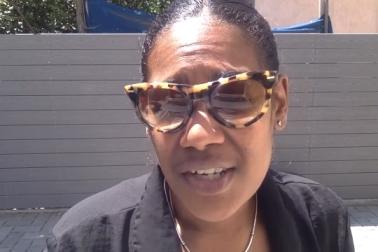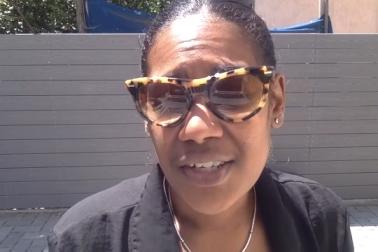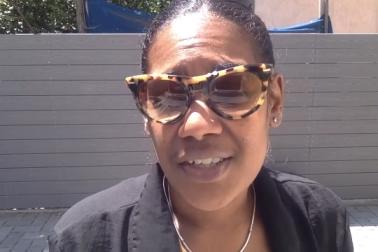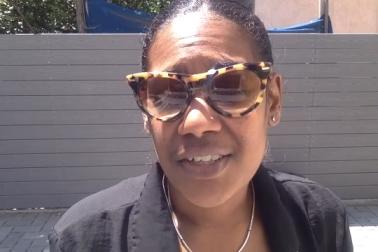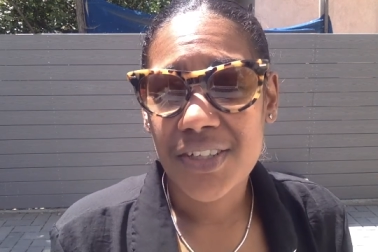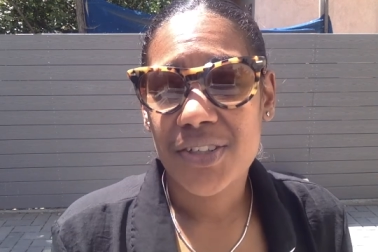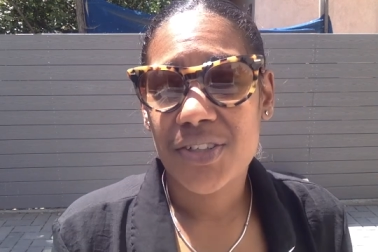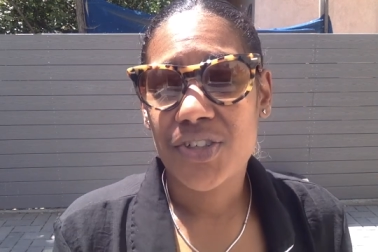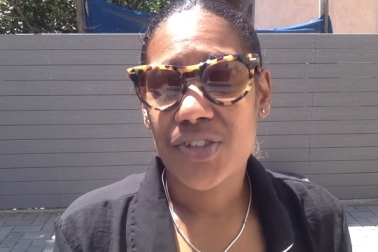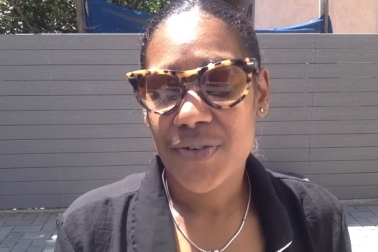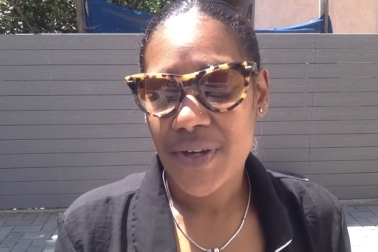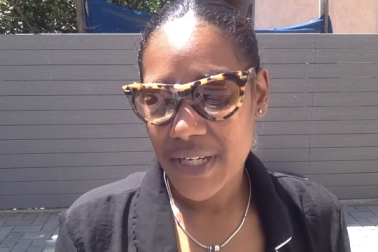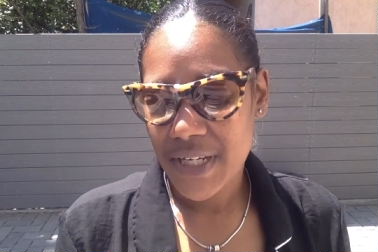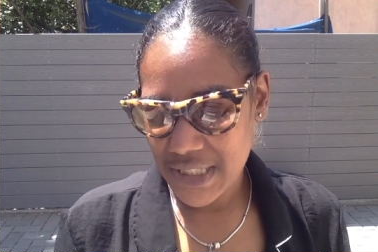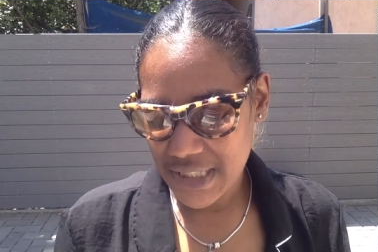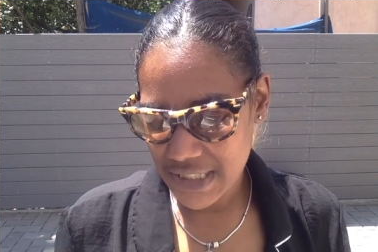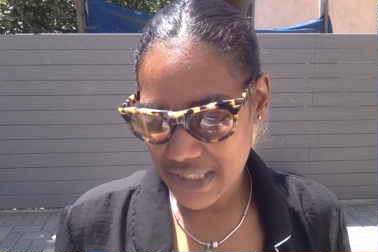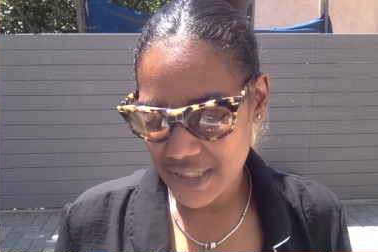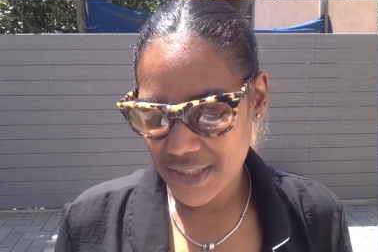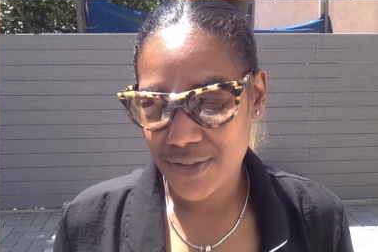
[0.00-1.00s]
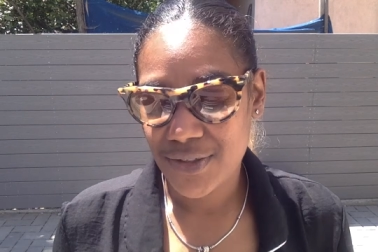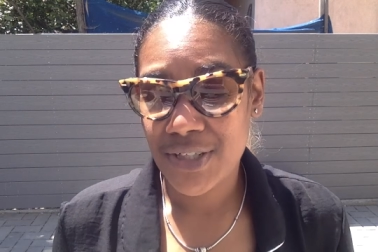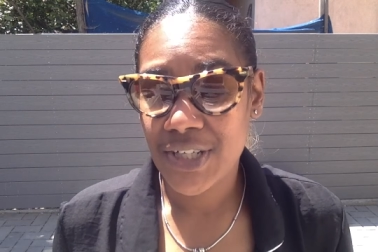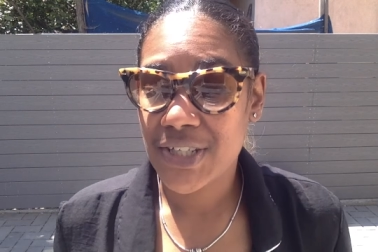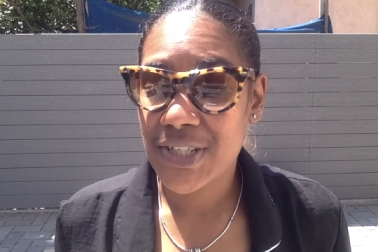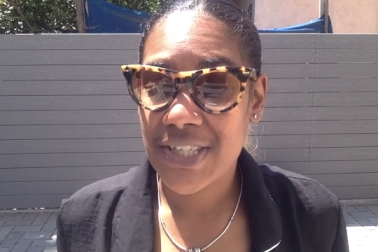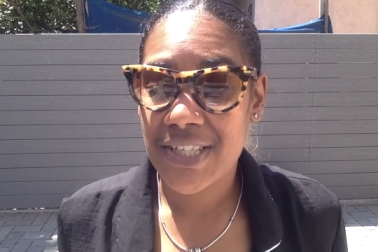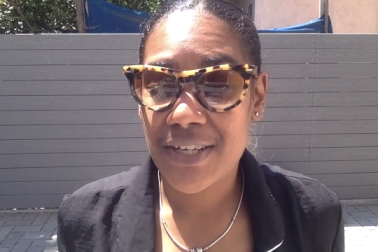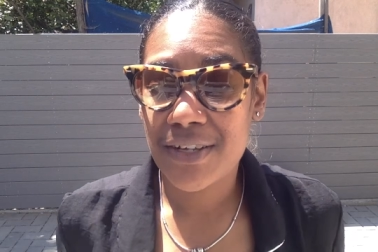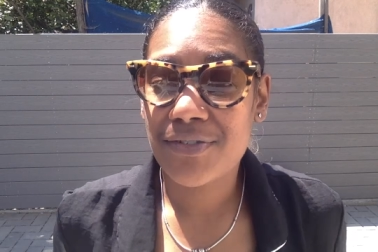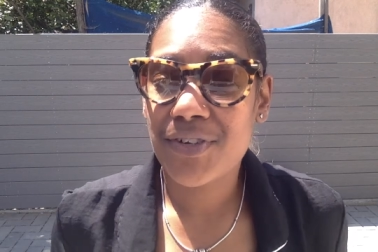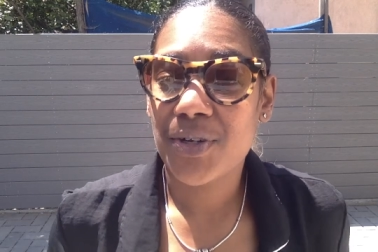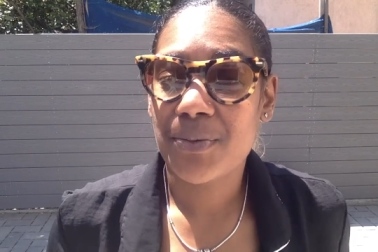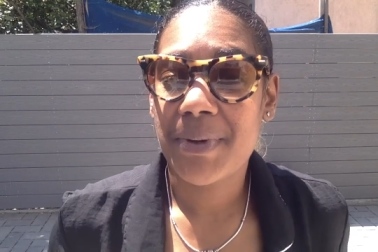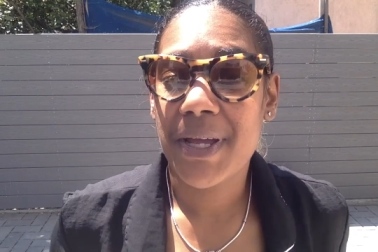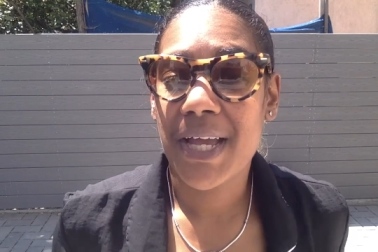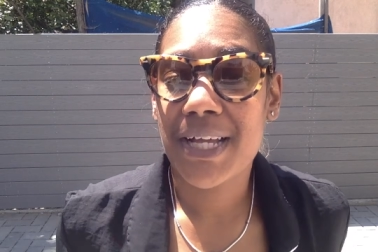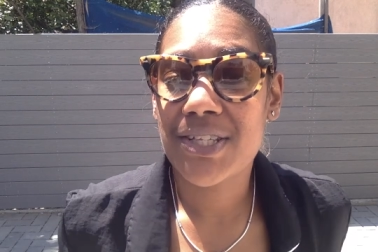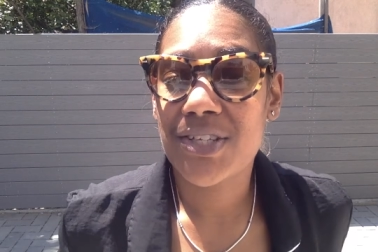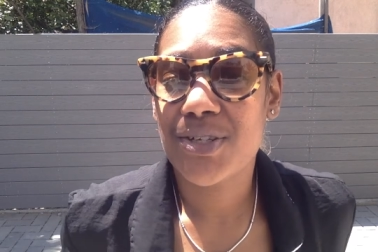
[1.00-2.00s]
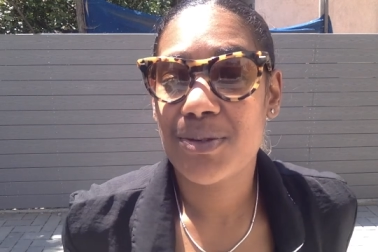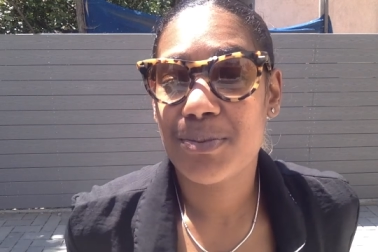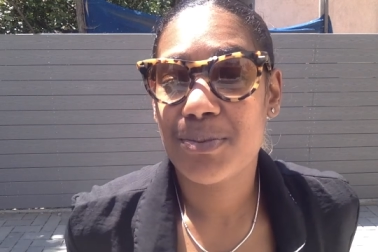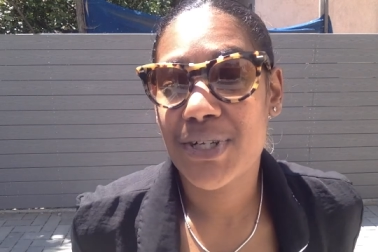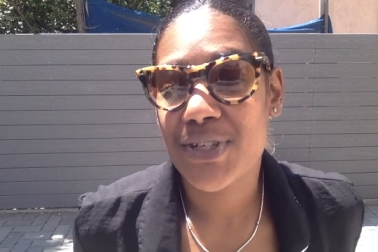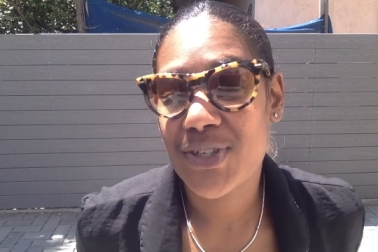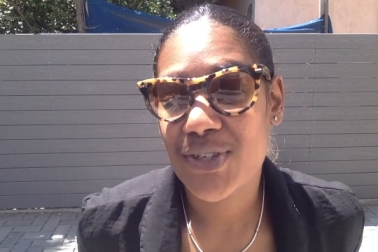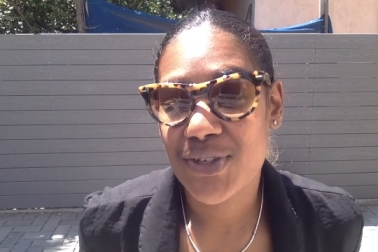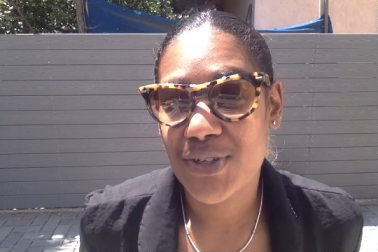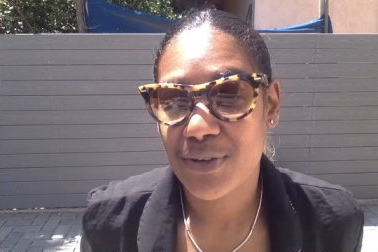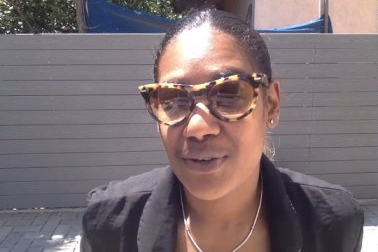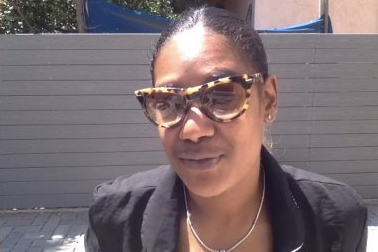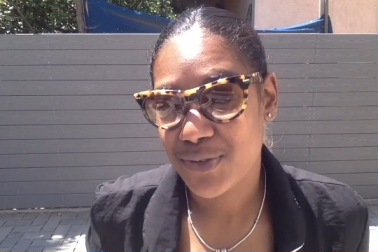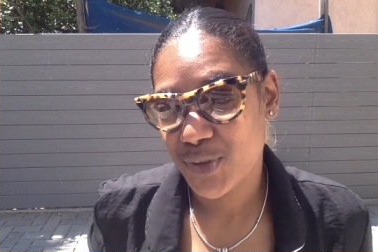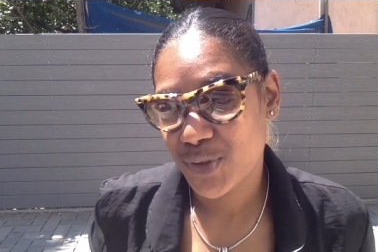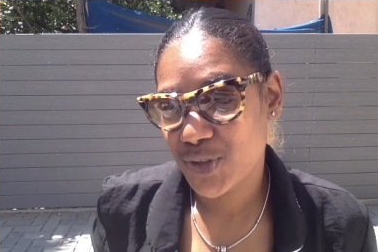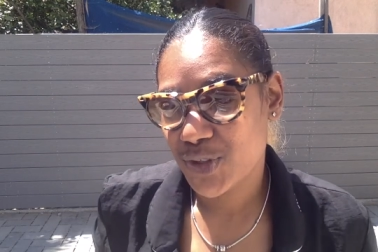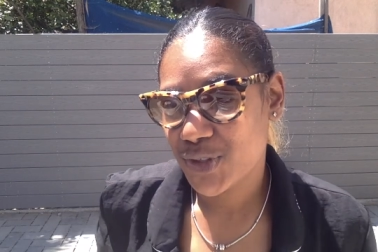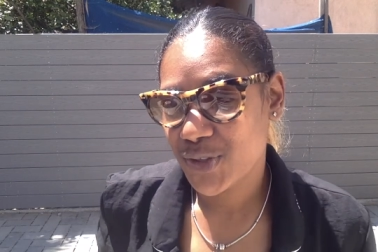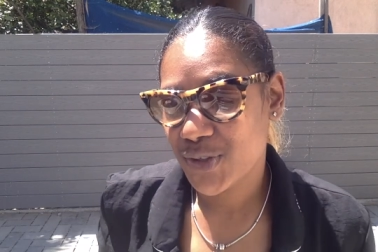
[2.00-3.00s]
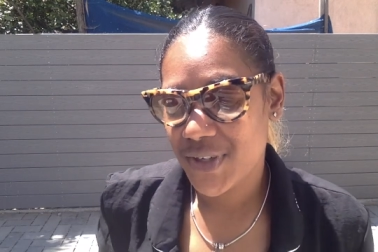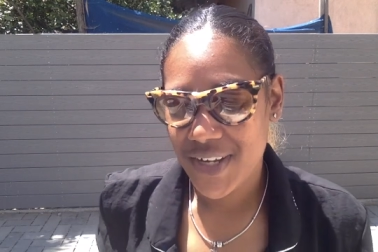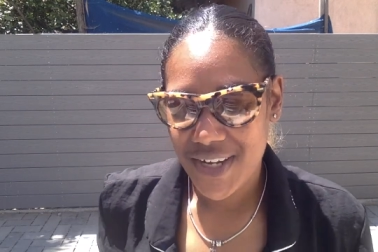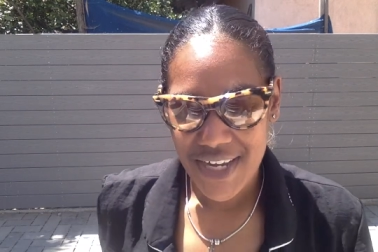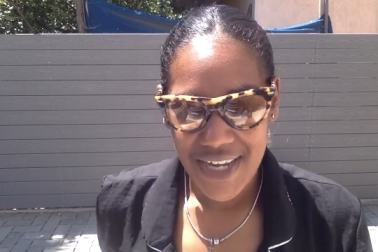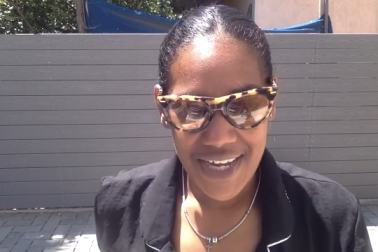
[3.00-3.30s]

you know, trying to heal yourself, your past, your present, your future.